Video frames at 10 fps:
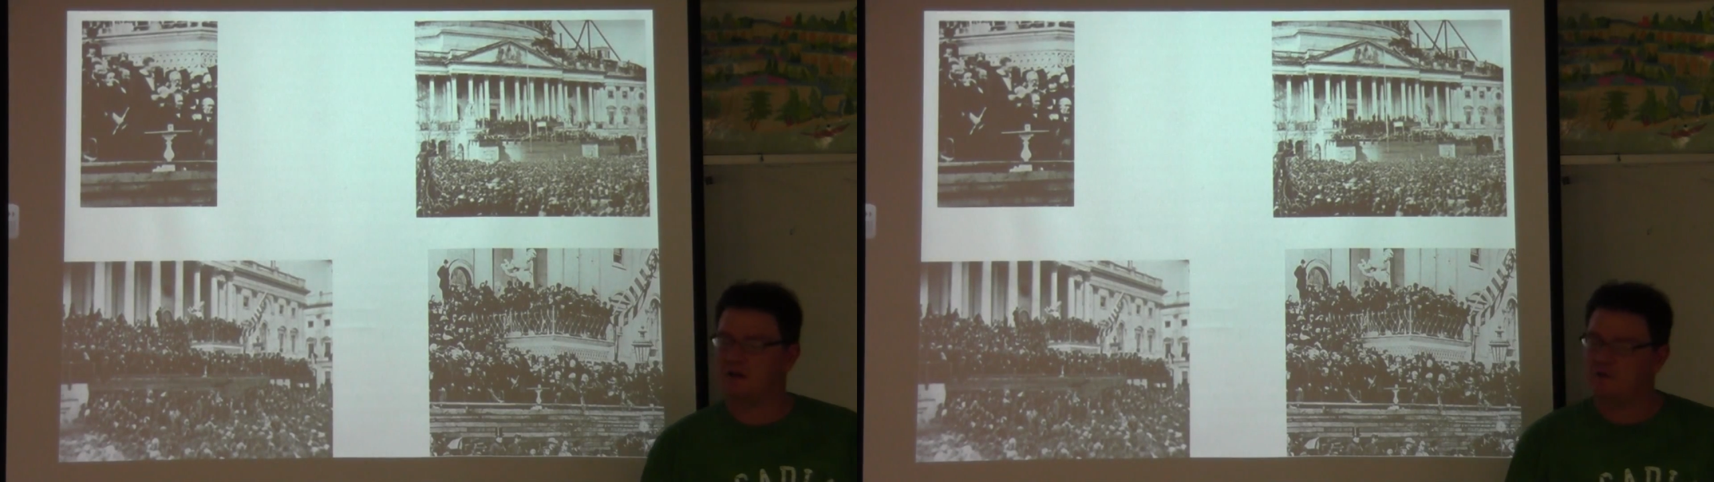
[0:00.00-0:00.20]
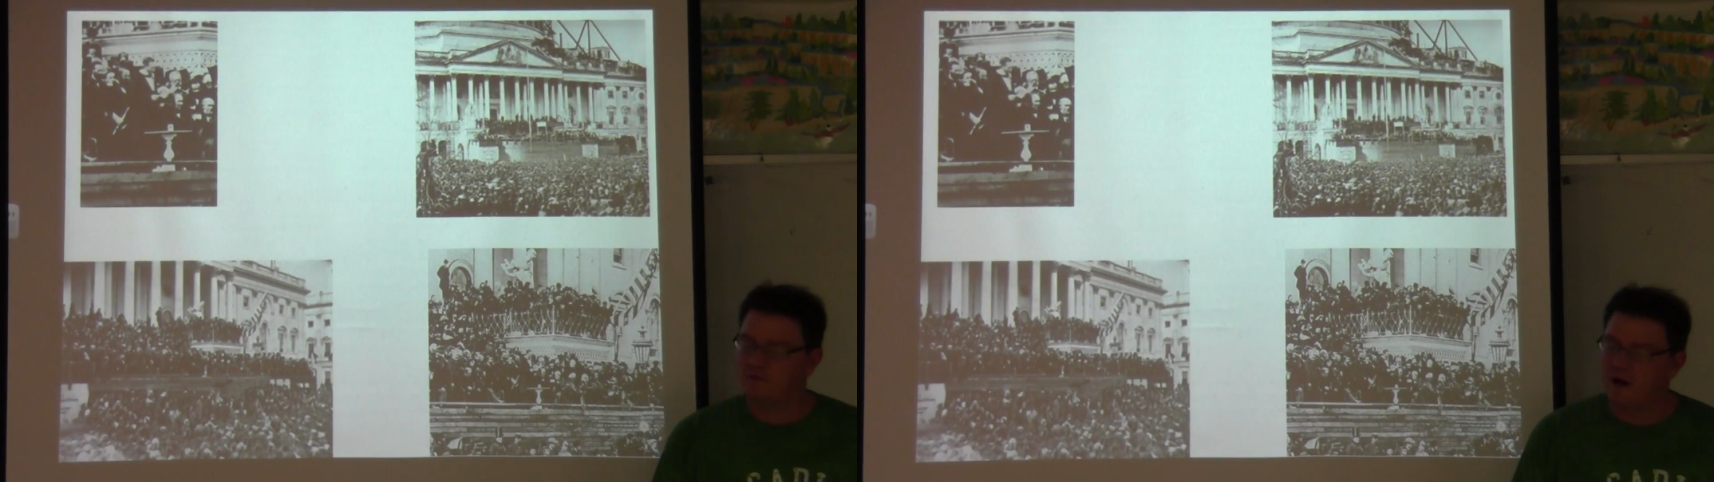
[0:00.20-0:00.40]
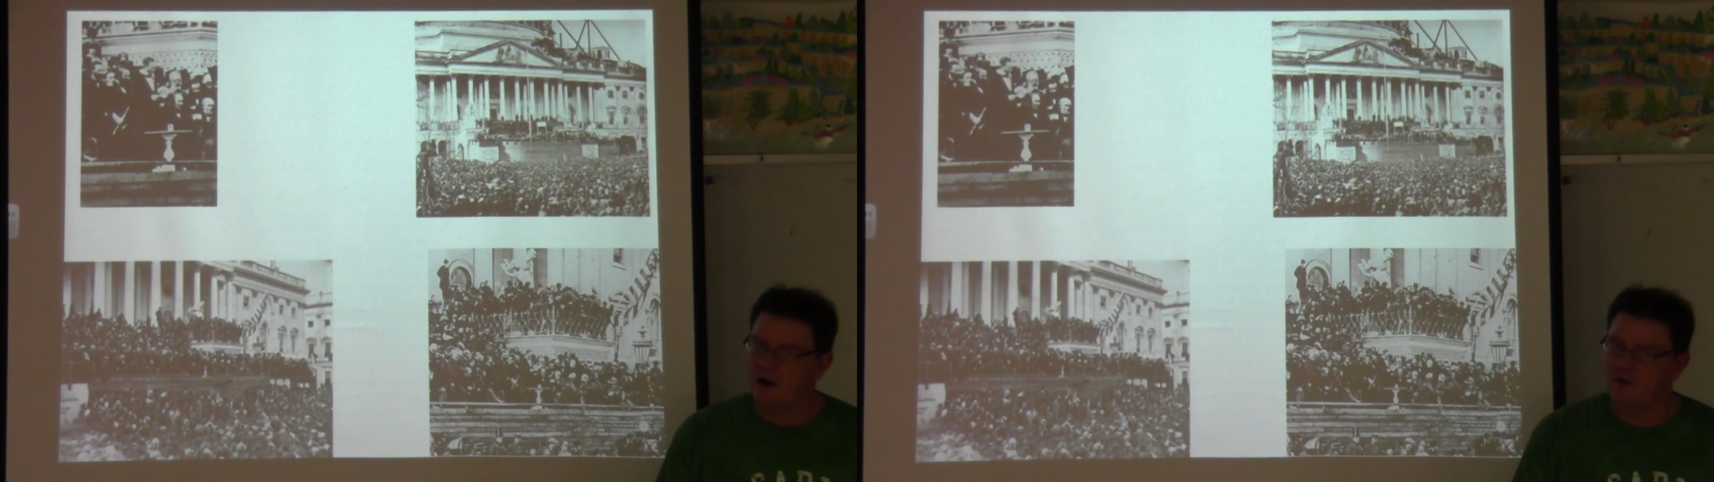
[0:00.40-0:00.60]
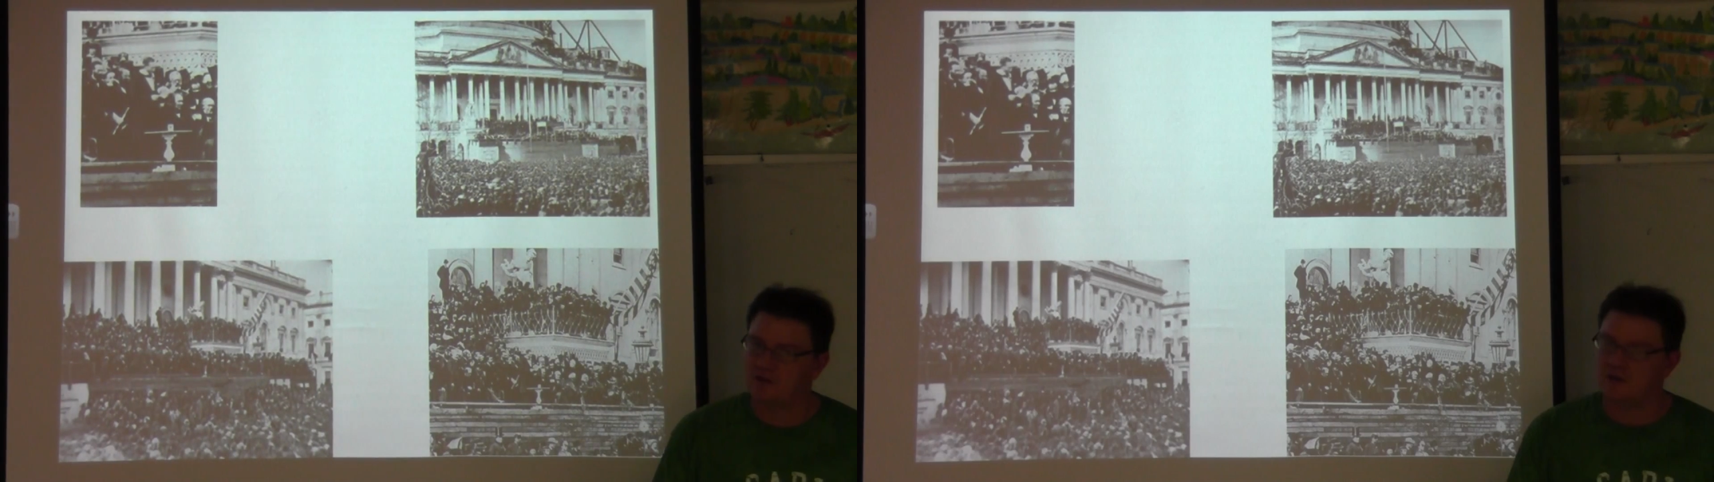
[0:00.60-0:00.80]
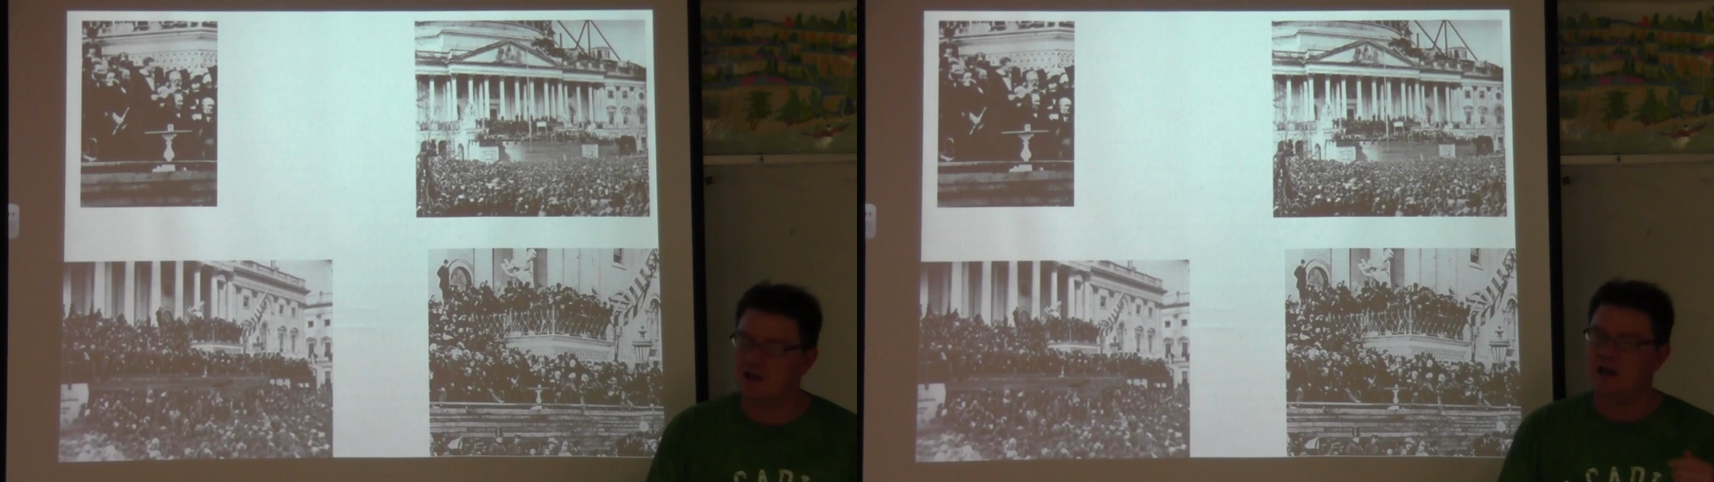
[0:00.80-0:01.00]

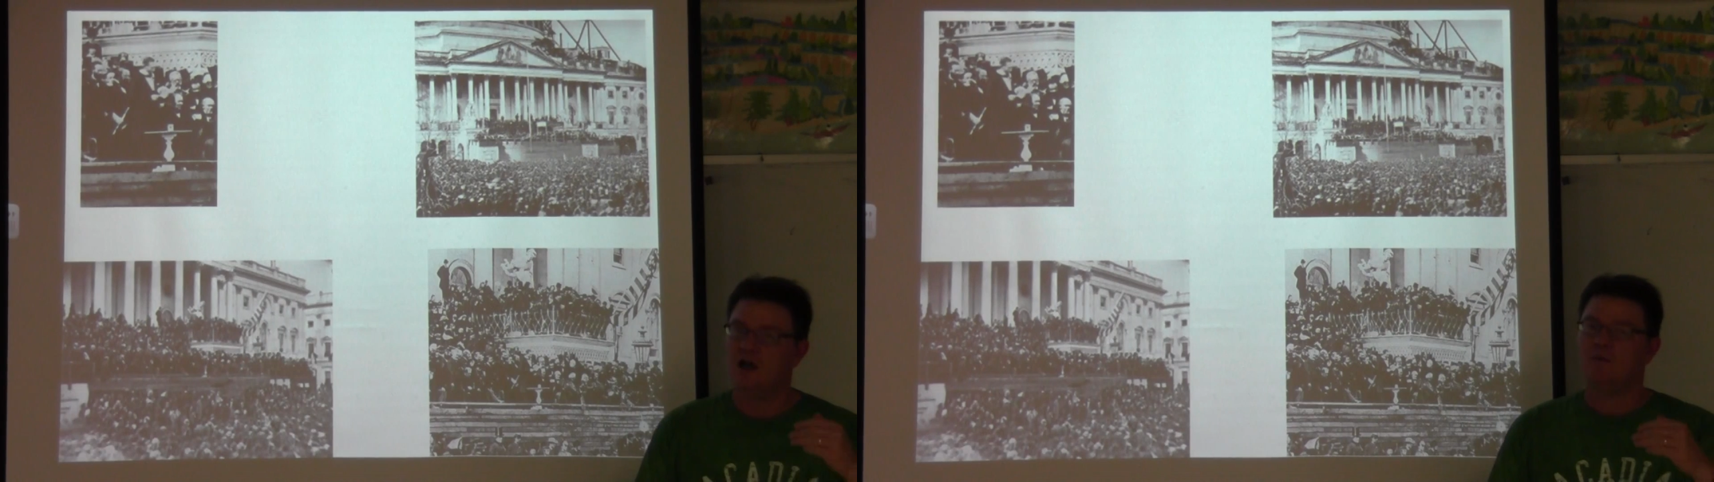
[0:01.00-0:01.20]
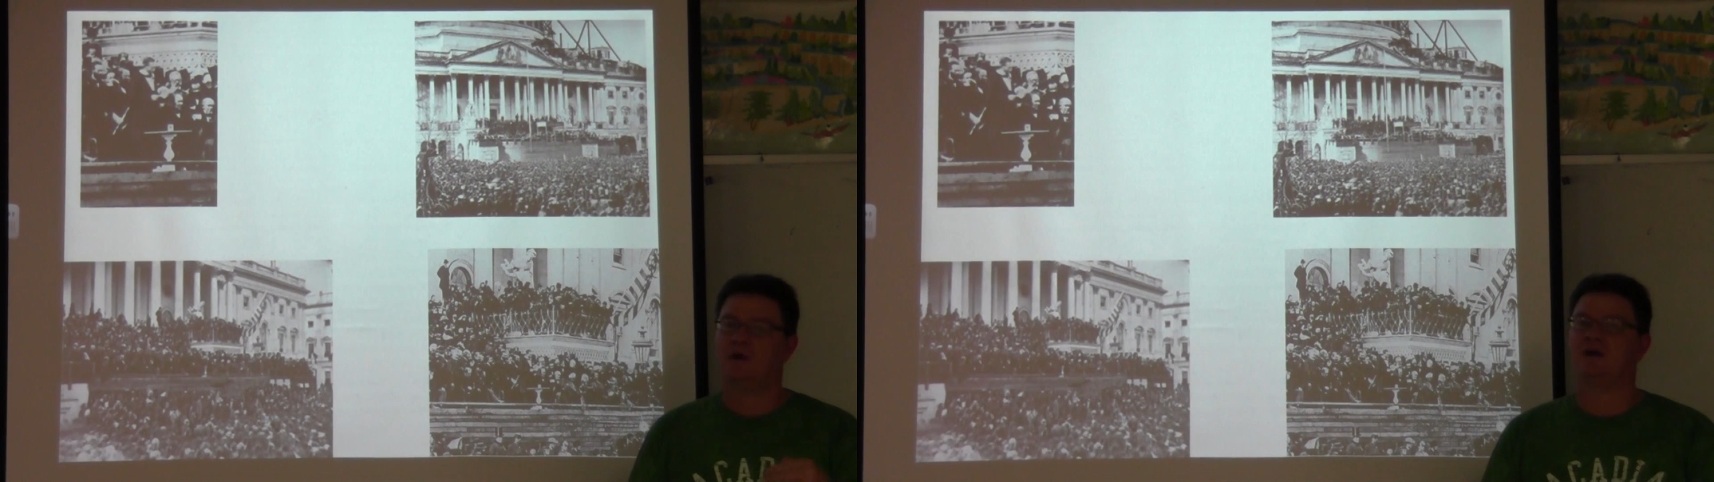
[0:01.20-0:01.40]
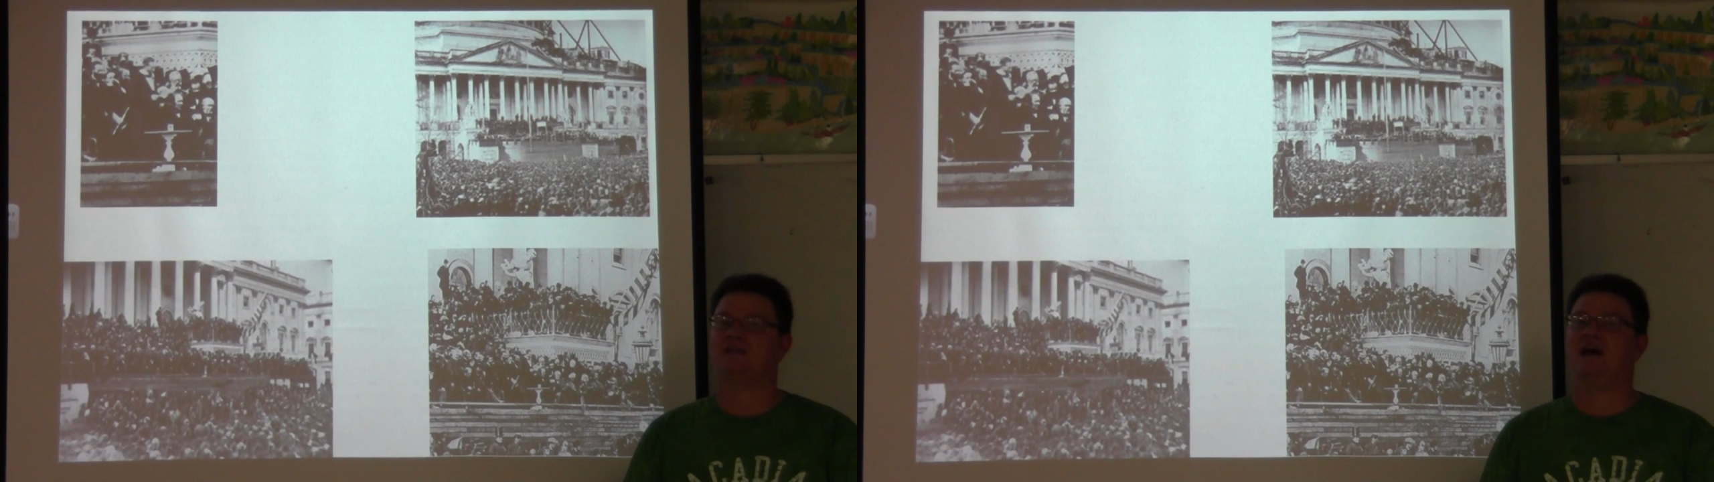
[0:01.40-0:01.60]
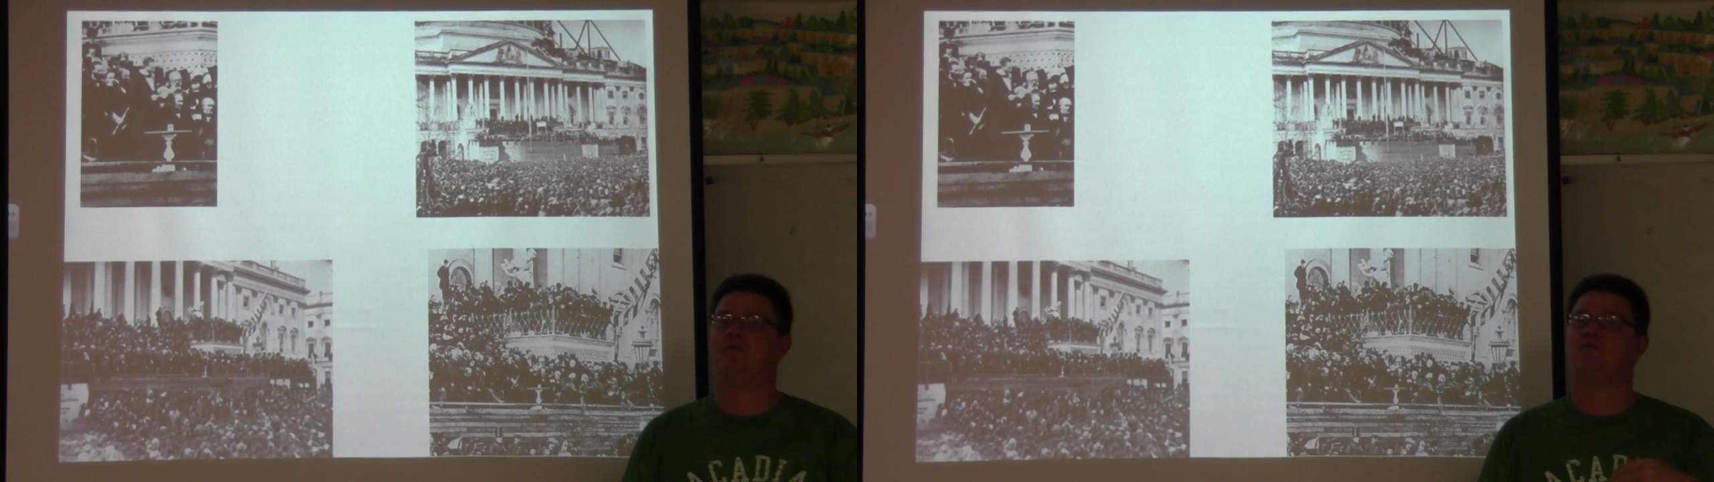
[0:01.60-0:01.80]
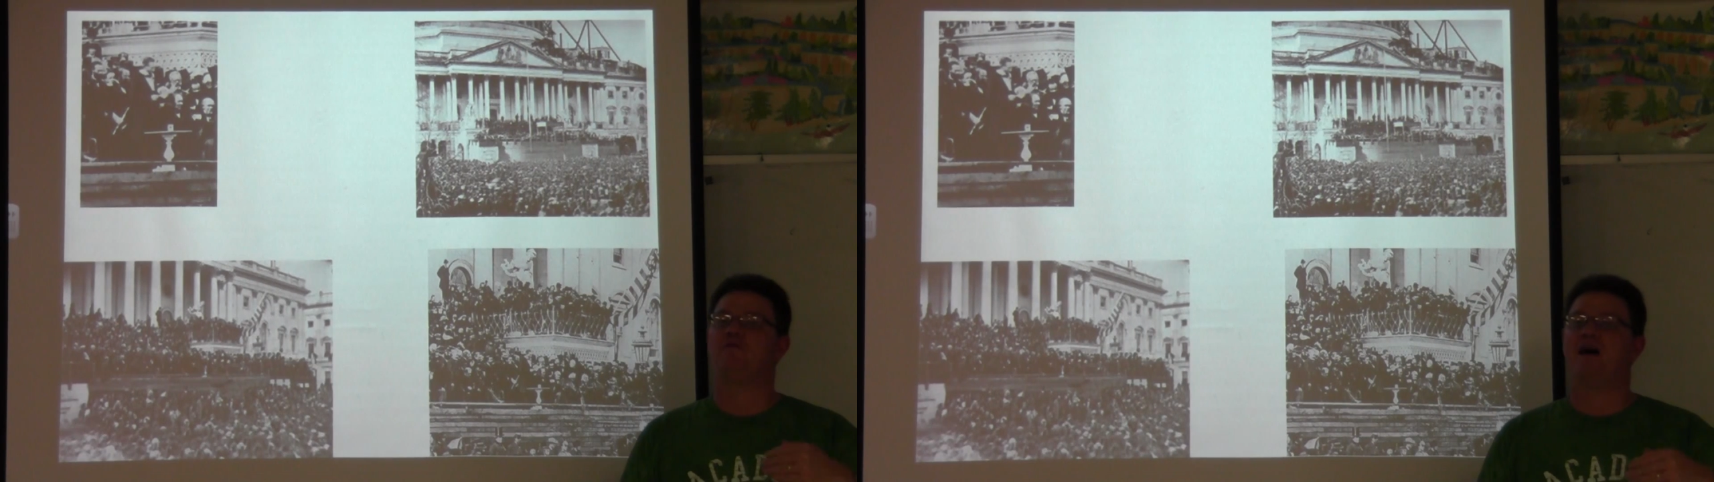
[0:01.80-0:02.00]
confederacy because that would